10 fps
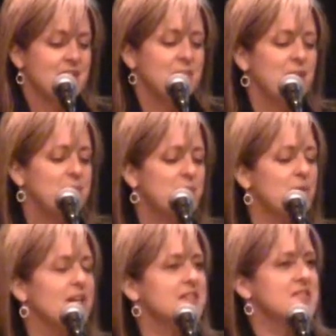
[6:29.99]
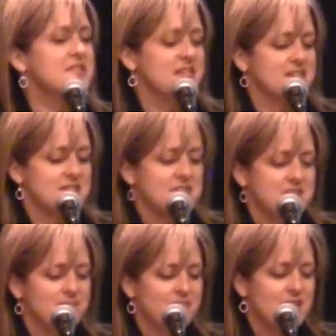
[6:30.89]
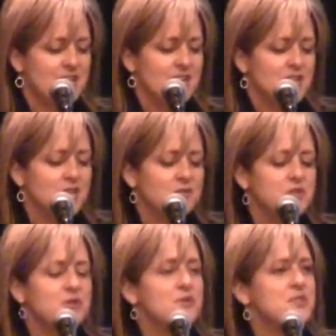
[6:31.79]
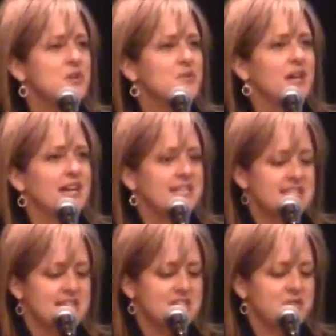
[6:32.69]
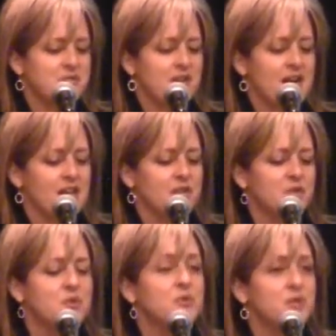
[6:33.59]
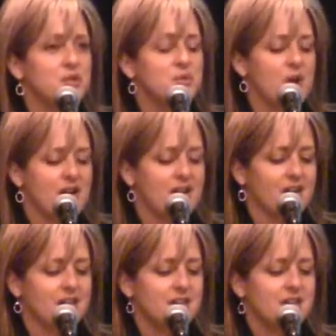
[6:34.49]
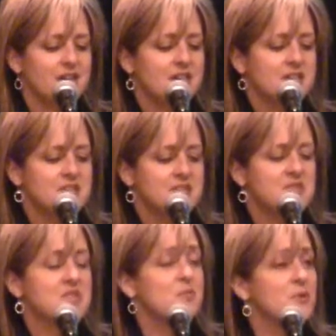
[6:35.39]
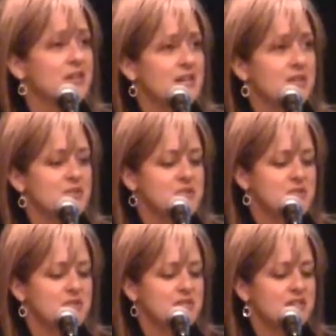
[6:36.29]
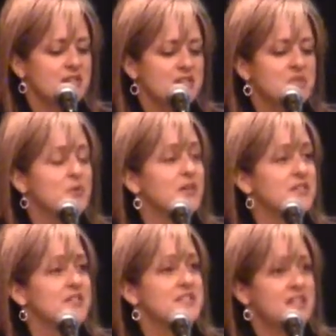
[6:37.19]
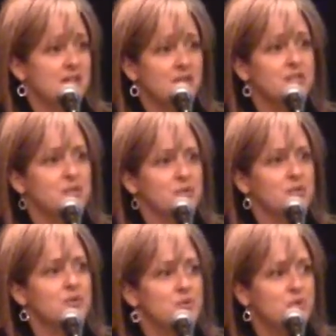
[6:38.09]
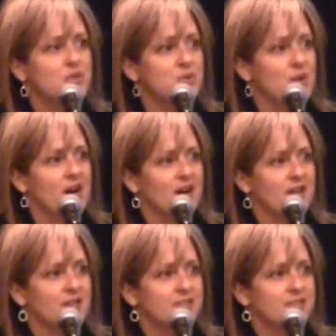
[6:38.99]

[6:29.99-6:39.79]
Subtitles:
My point is this: if you don't identify who you are, someone else is going to tell you who you are.